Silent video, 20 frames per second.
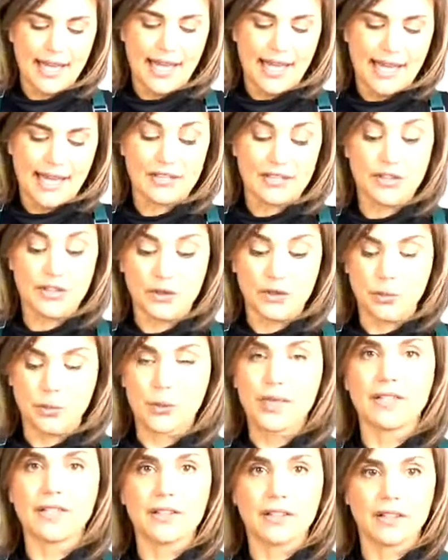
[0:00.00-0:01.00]
It's
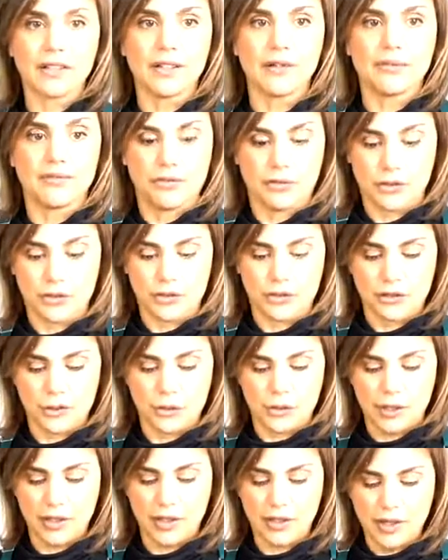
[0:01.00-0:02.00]
sweeter for
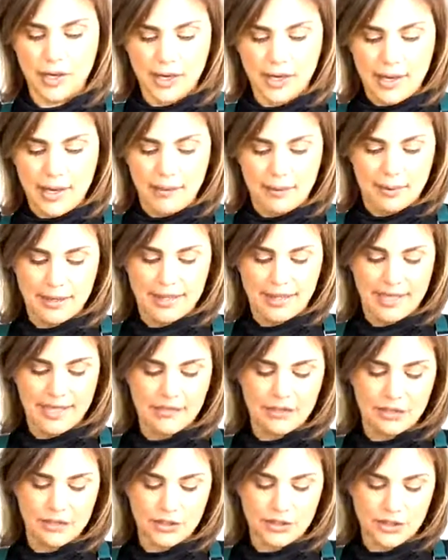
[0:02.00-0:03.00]
sure, but
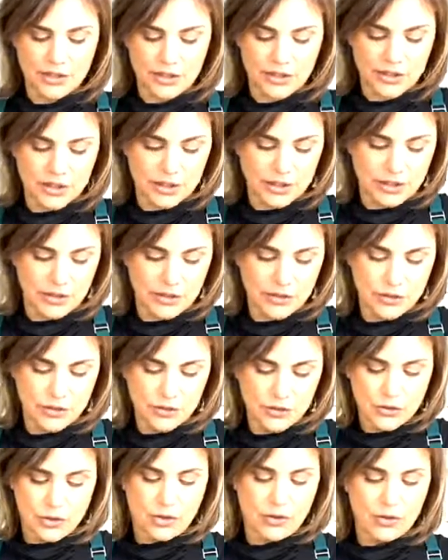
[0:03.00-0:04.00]
it's just
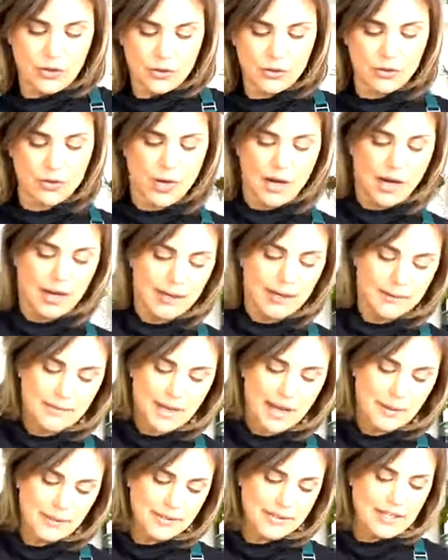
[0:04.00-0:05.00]
so,
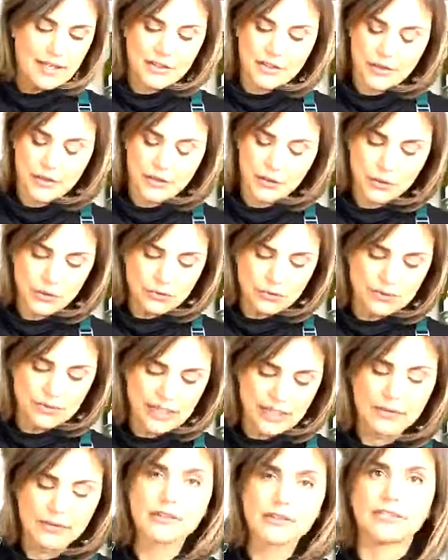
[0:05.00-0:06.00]
I would say it's so
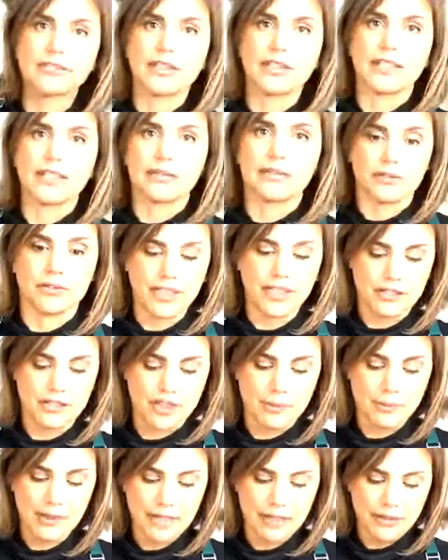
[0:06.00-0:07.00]
flavorful and rich. I
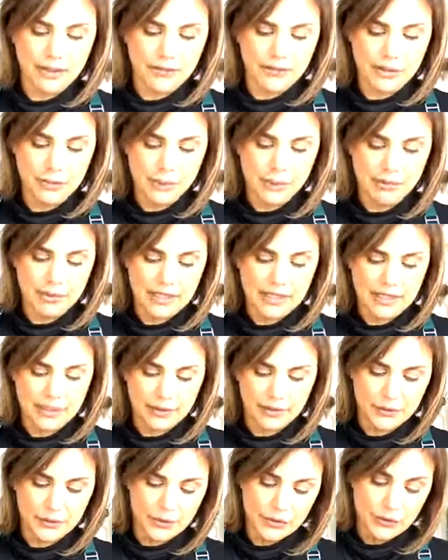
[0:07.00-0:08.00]
mean, I love sweet
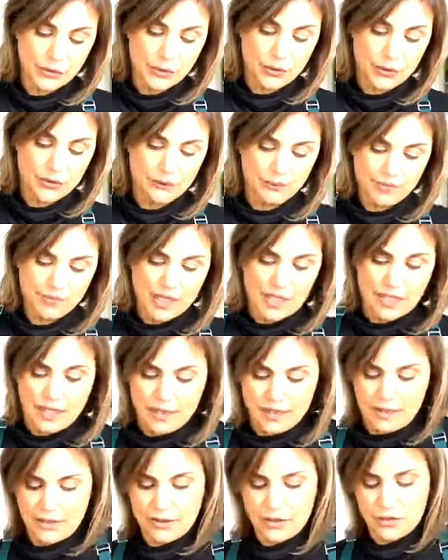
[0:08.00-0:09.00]
potatoes, so
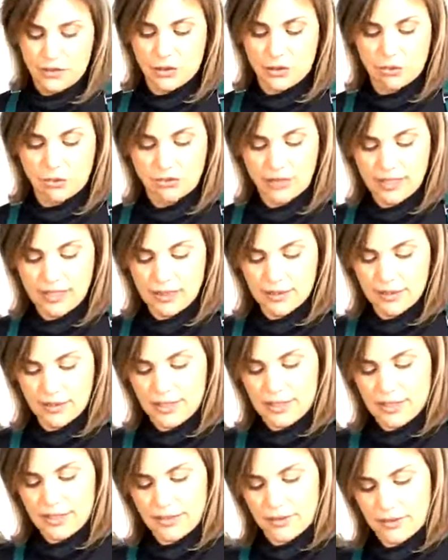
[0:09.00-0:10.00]
this is a great,
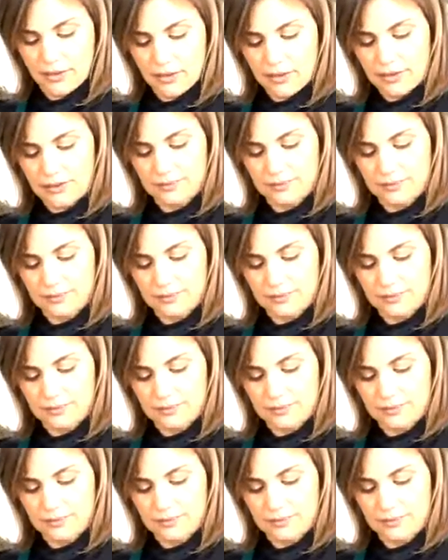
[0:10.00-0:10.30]
great dessert.